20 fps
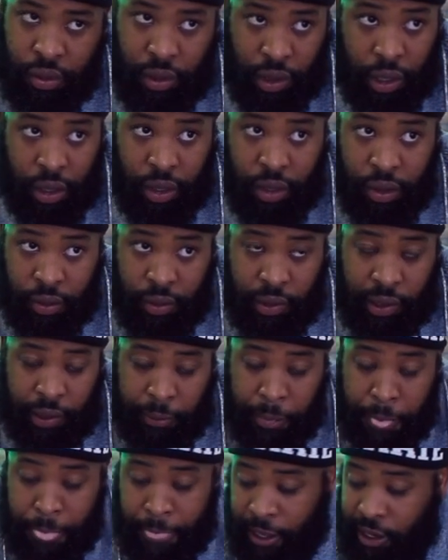Yeah,
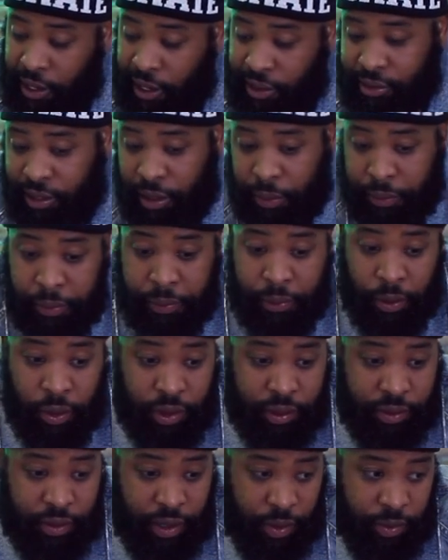mm-hmm. And I tell people
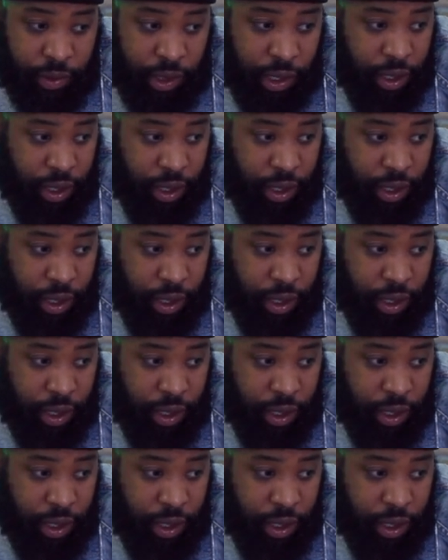all the time when